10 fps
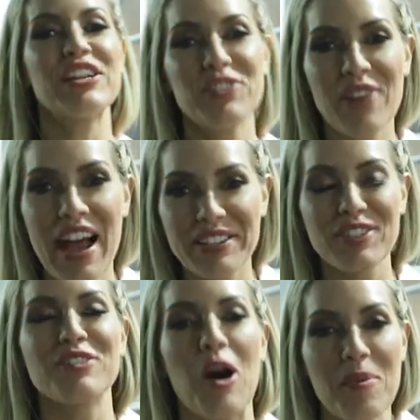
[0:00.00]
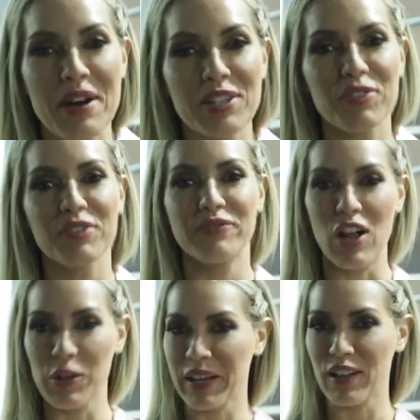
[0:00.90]
thanks you guys so much for
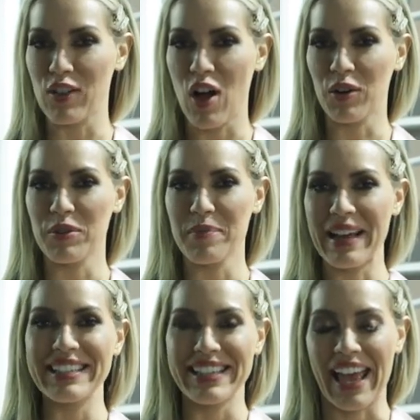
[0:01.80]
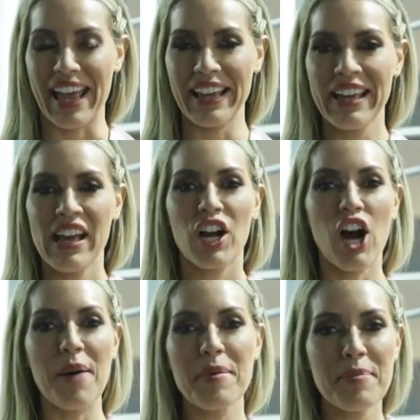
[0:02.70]
following along with my day.
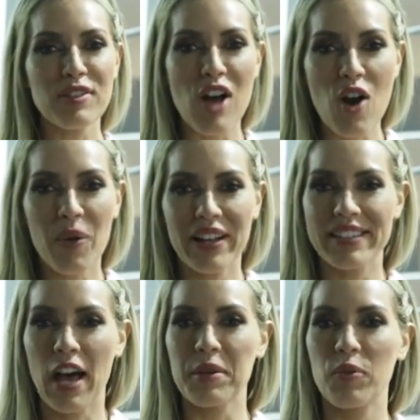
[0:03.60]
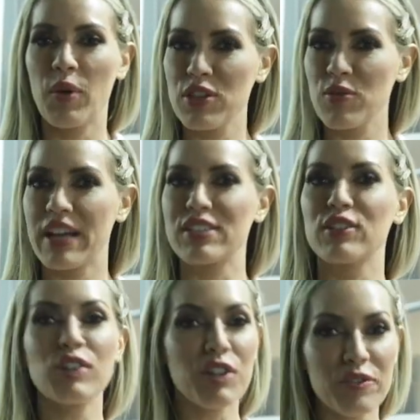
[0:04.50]
Comment below and tell me what you guys
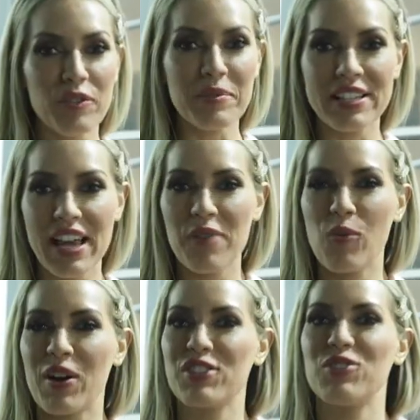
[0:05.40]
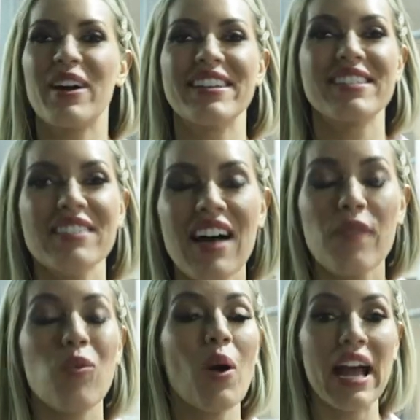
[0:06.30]
learned from the day. What did you guys
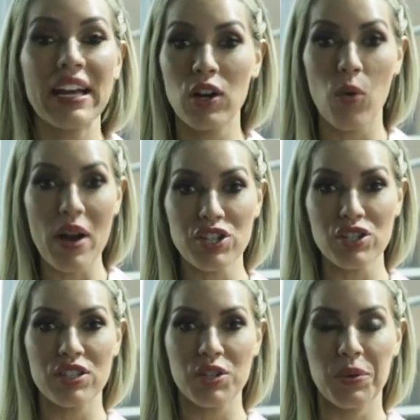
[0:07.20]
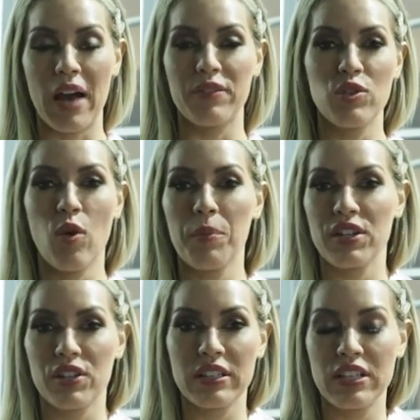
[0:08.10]
love? What kind of questions do you have? Do you want
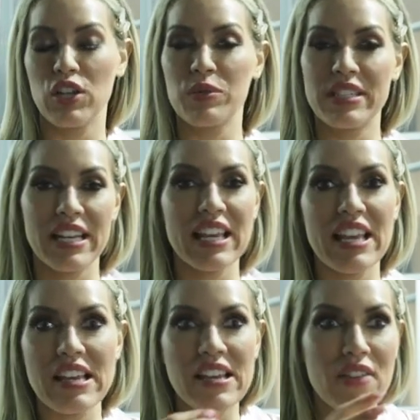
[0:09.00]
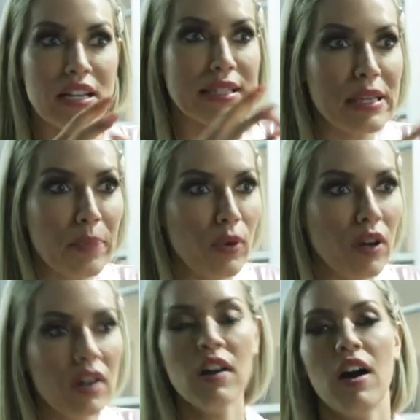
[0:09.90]
me to, you know, dig even deeper